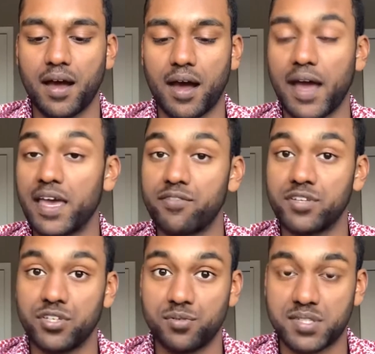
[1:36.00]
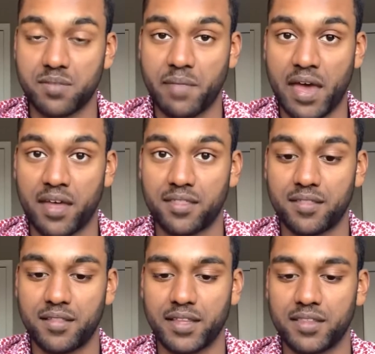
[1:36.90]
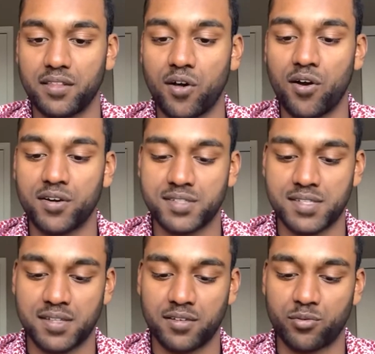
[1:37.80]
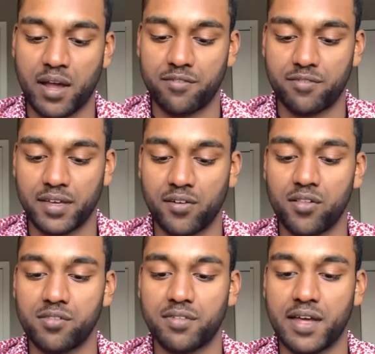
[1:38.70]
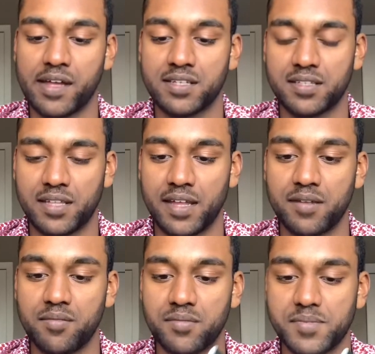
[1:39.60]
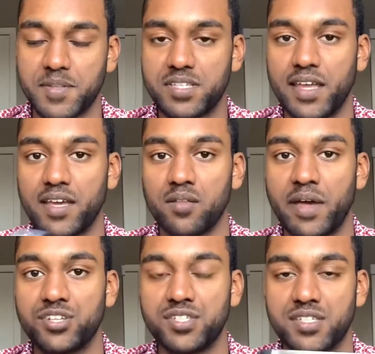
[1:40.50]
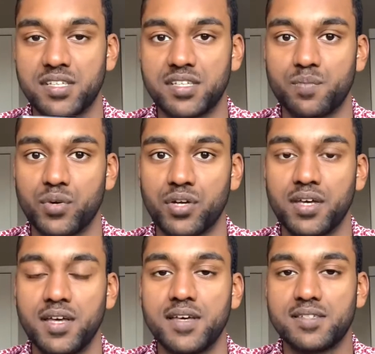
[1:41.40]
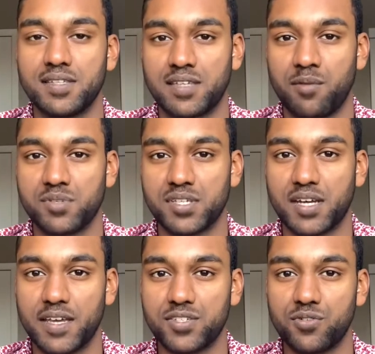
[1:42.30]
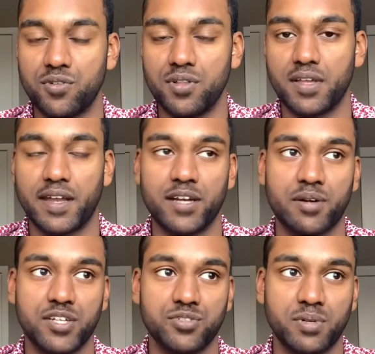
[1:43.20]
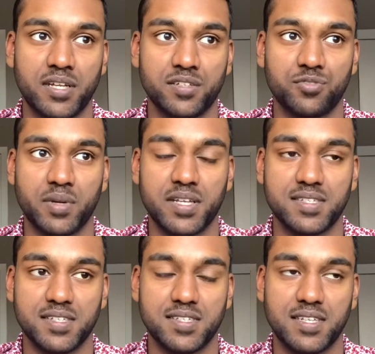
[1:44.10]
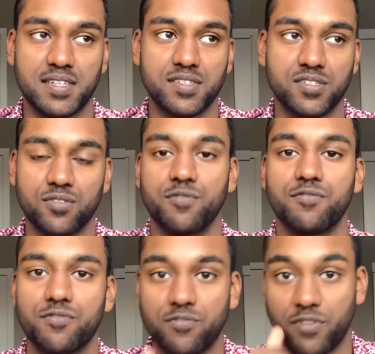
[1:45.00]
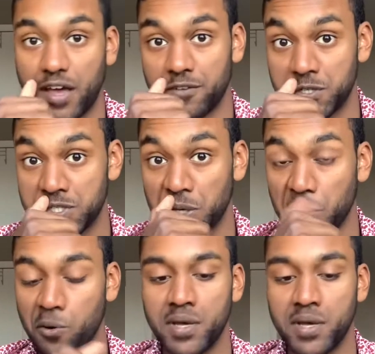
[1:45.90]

I haven't used the math, like the logs and the graphing and all of that, that Spitznagel mentions in this book since I was in high school, and I graduated in 2016, so 5 years ago.